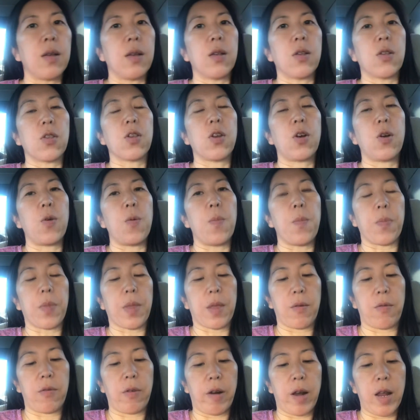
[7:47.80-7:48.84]
so
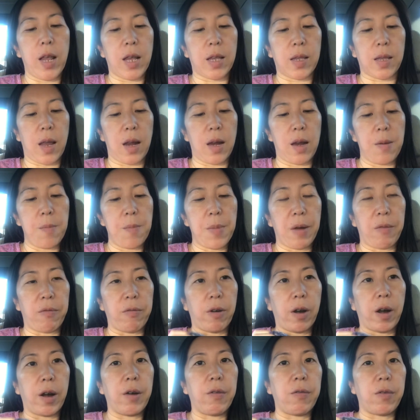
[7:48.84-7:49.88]
very excited, my
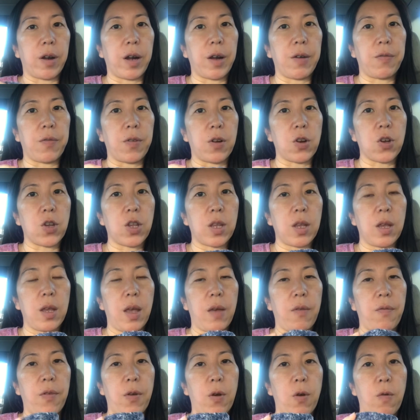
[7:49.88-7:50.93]
very first
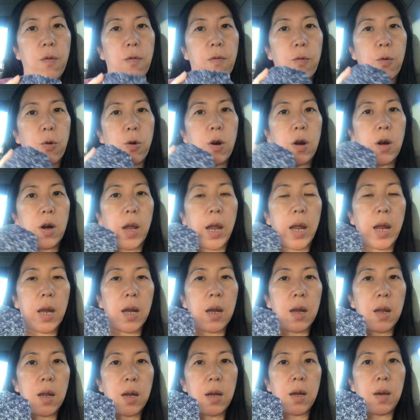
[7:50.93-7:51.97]
FO for a
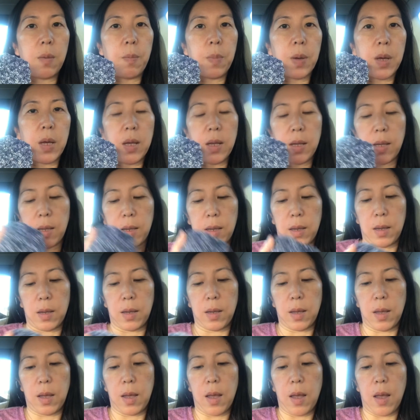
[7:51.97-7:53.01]
knitted piece.
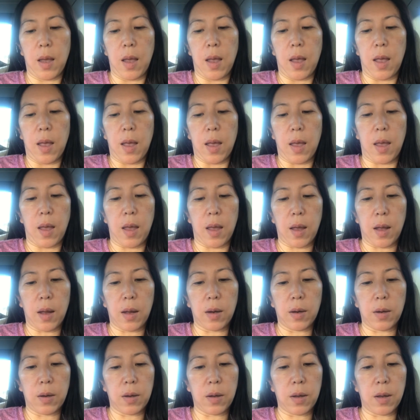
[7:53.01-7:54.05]

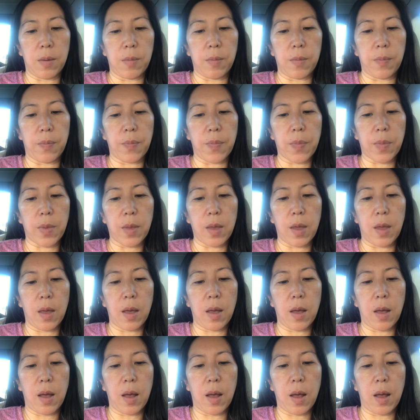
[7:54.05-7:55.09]
And
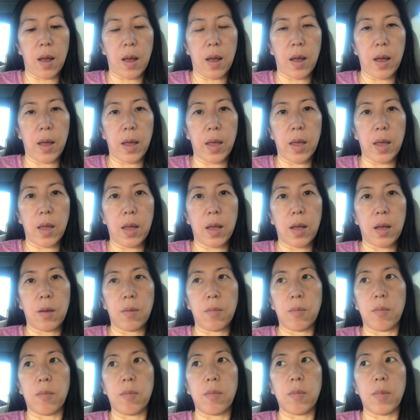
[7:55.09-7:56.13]
I
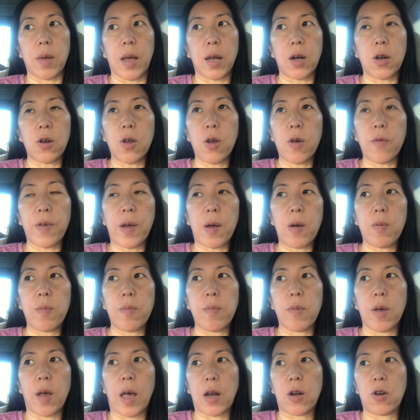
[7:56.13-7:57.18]
don't know
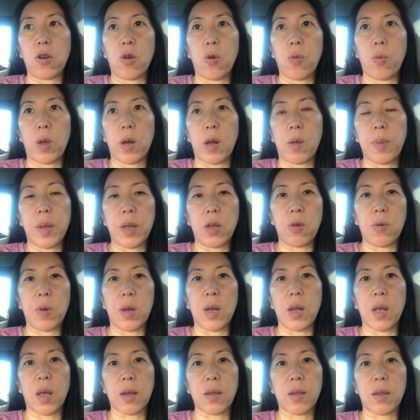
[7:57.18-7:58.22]
I don't know what I'll be
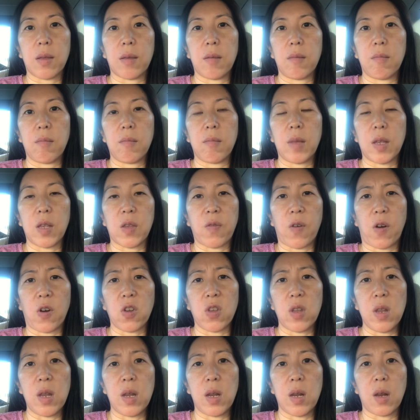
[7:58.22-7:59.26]
doing next as far
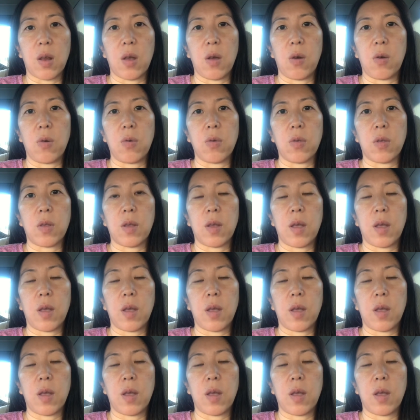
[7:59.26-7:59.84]
as knitted goes.